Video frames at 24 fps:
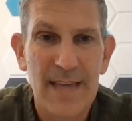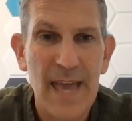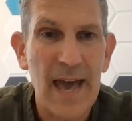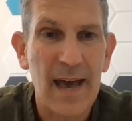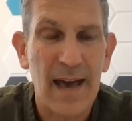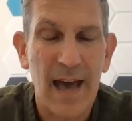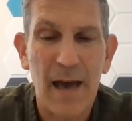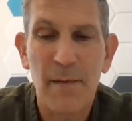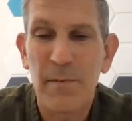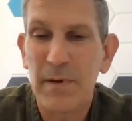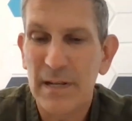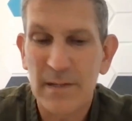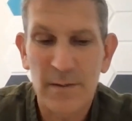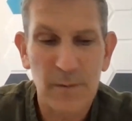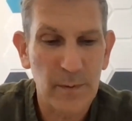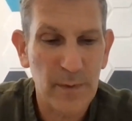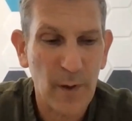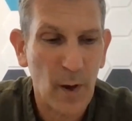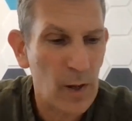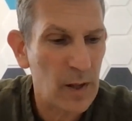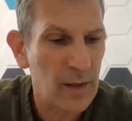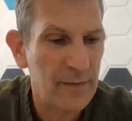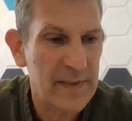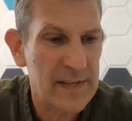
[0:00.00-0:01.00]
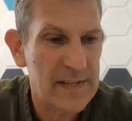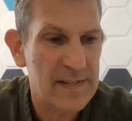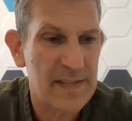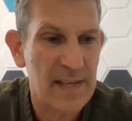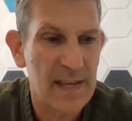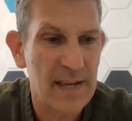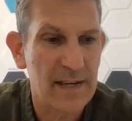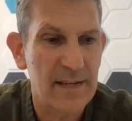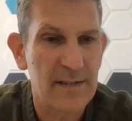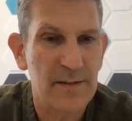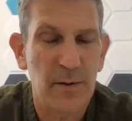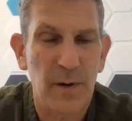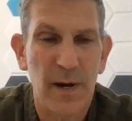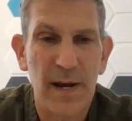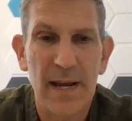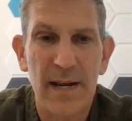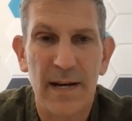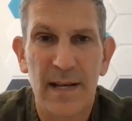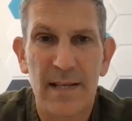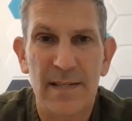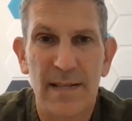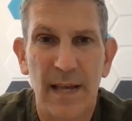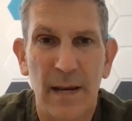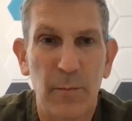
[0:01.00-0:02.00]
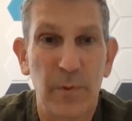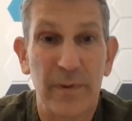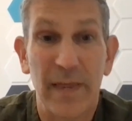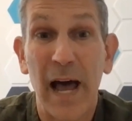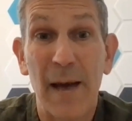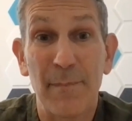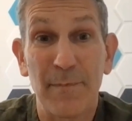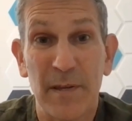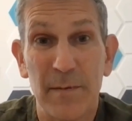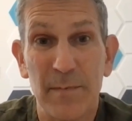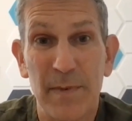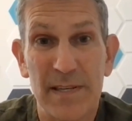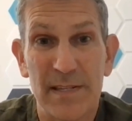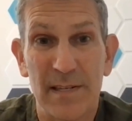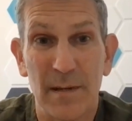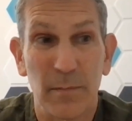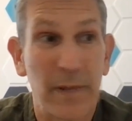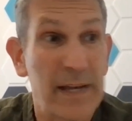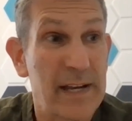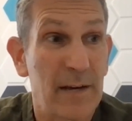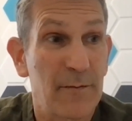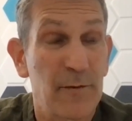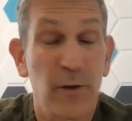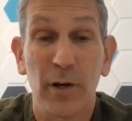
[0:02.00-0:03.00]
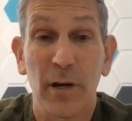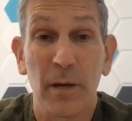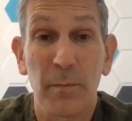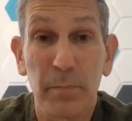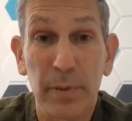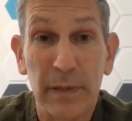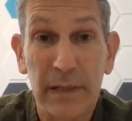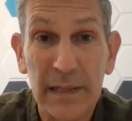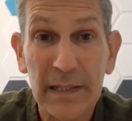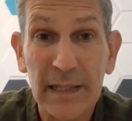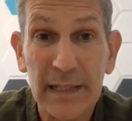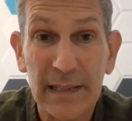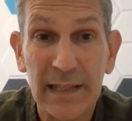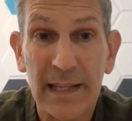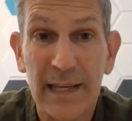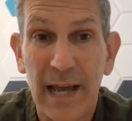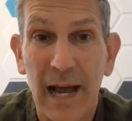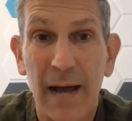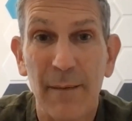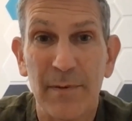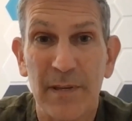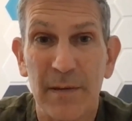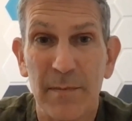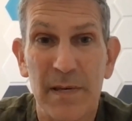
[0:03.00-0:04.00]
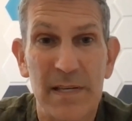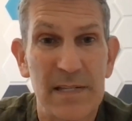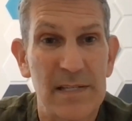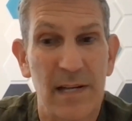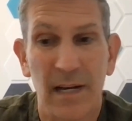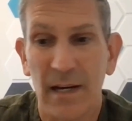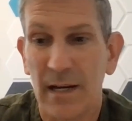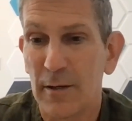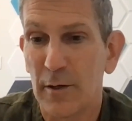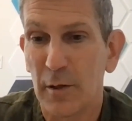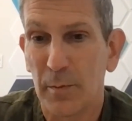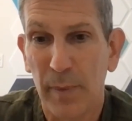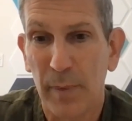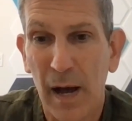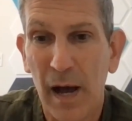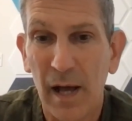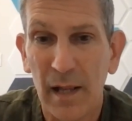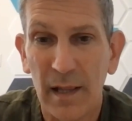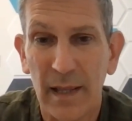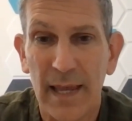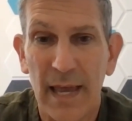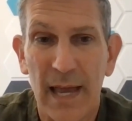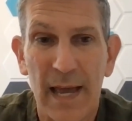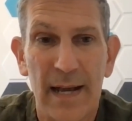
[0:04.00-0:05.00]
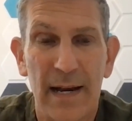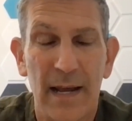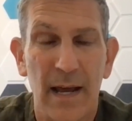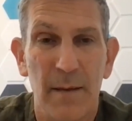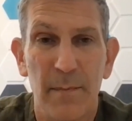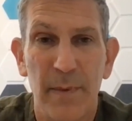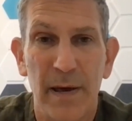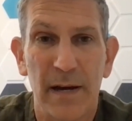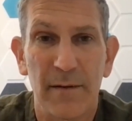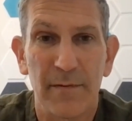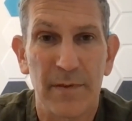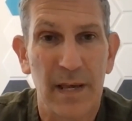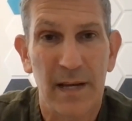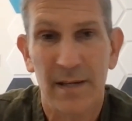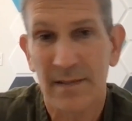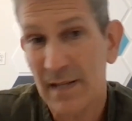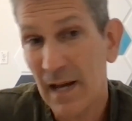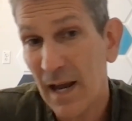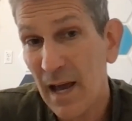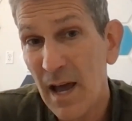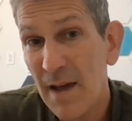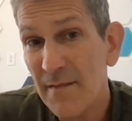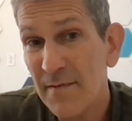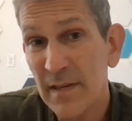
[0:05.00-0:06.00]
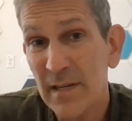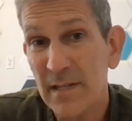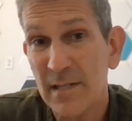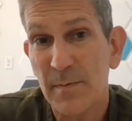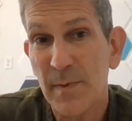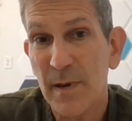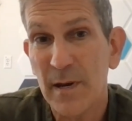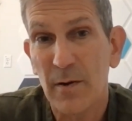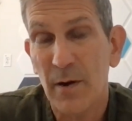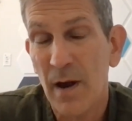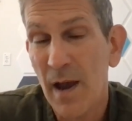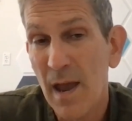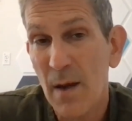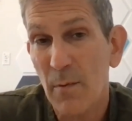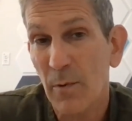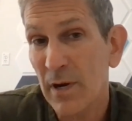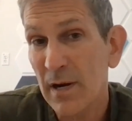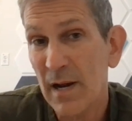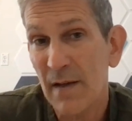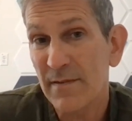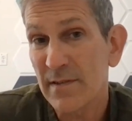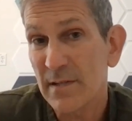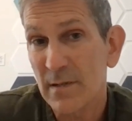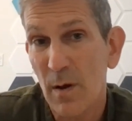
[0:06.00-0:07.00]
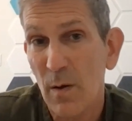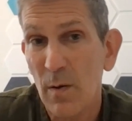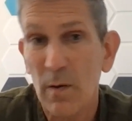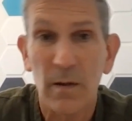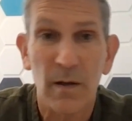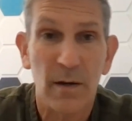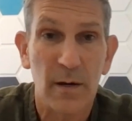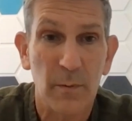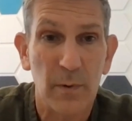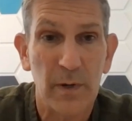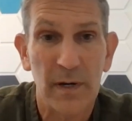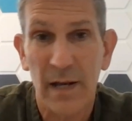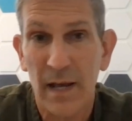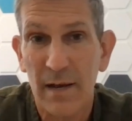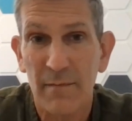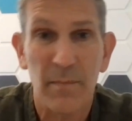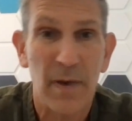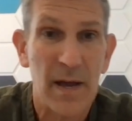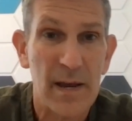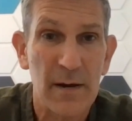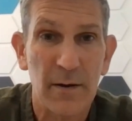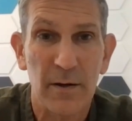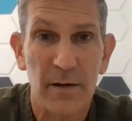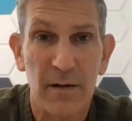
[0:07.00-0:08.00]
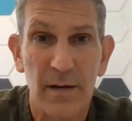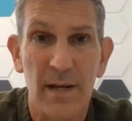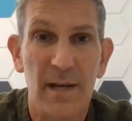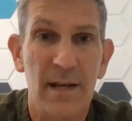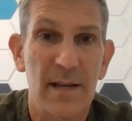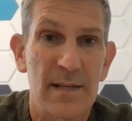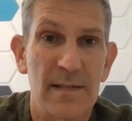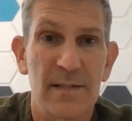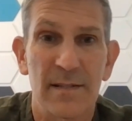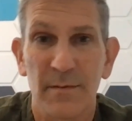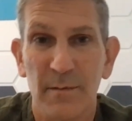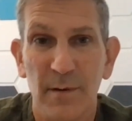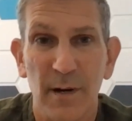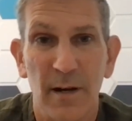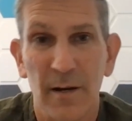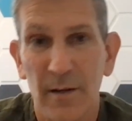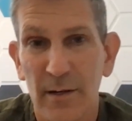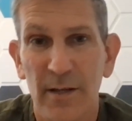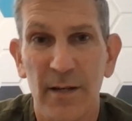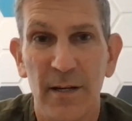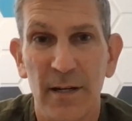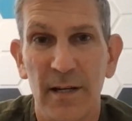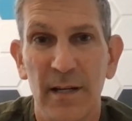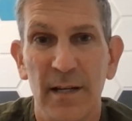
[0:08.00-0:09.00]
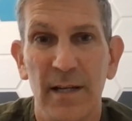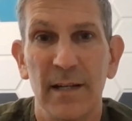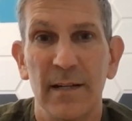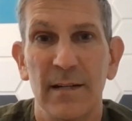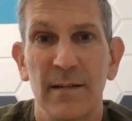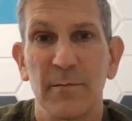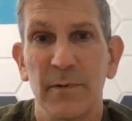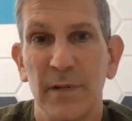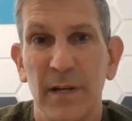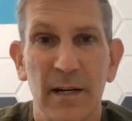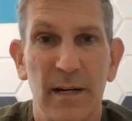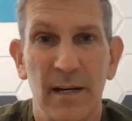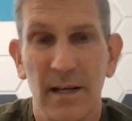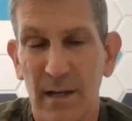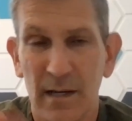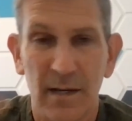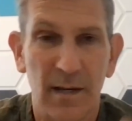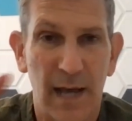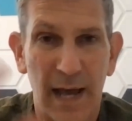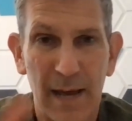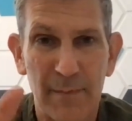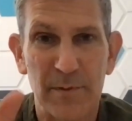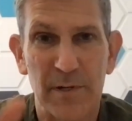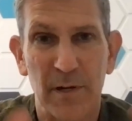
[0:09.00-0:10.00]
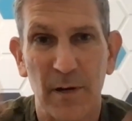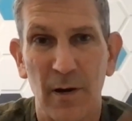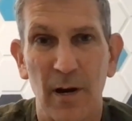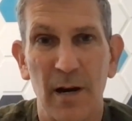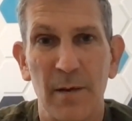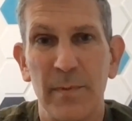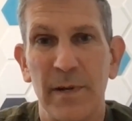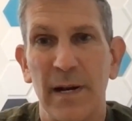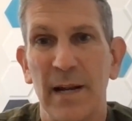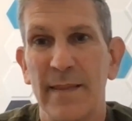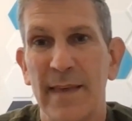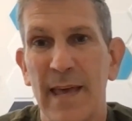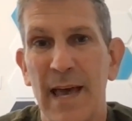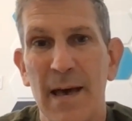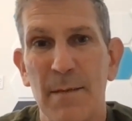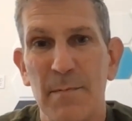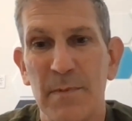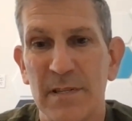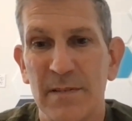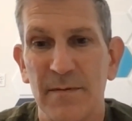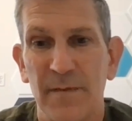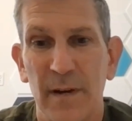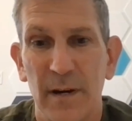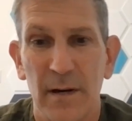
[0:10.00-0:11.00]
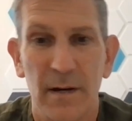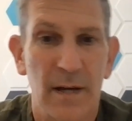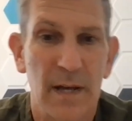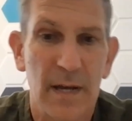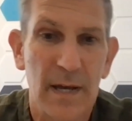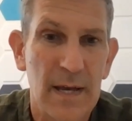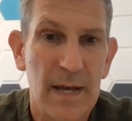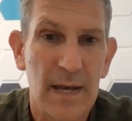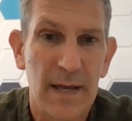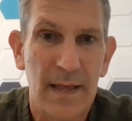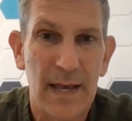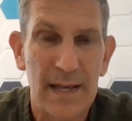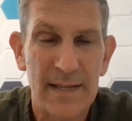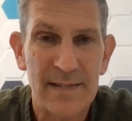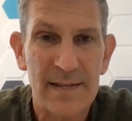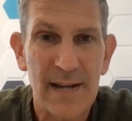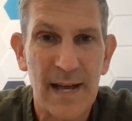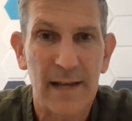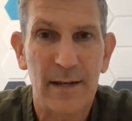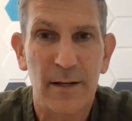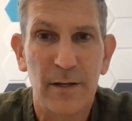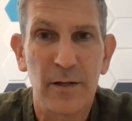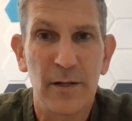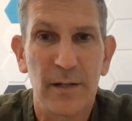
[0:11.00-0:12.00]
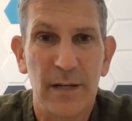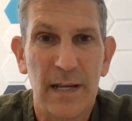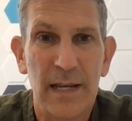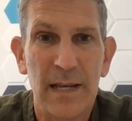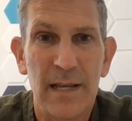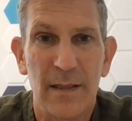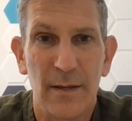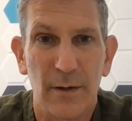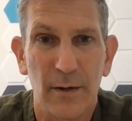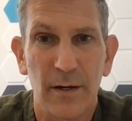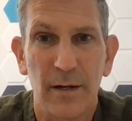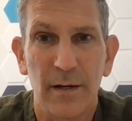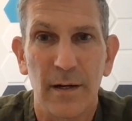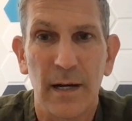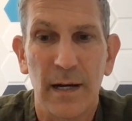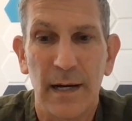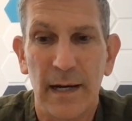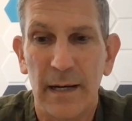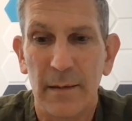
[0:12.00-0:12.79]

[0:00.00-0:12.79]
Yeah, I mean, it's with all these things, right? It's like with optimism. Like if you're completely optimistic and you're Pollyanna about things, like, everything's gonna be great. We're gonna have solar, we're gonna have microgrids, and we're all good, and we're gonna capture carbon out of the atmosphere. That's not good either.